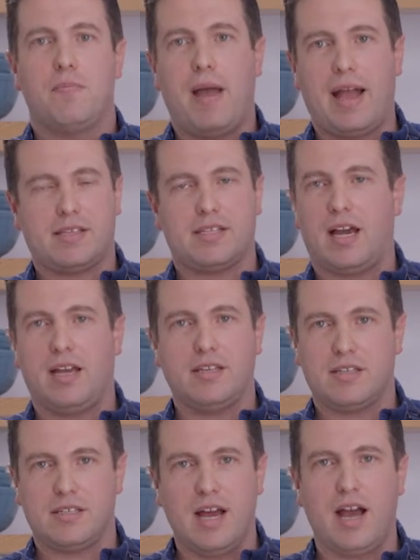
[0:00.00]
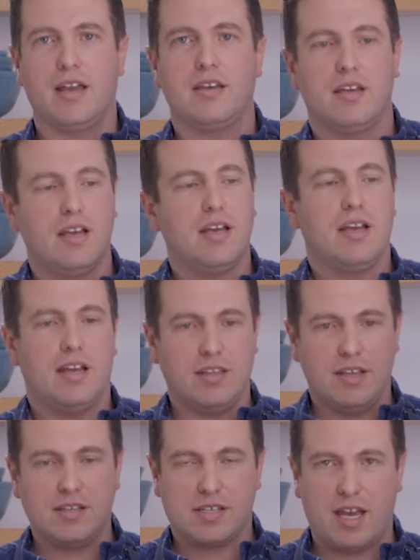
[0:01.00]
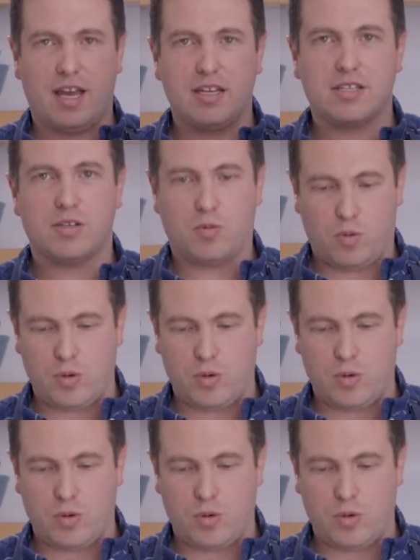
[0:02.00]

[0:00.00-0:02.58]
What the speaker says: Matte side does not. In this case,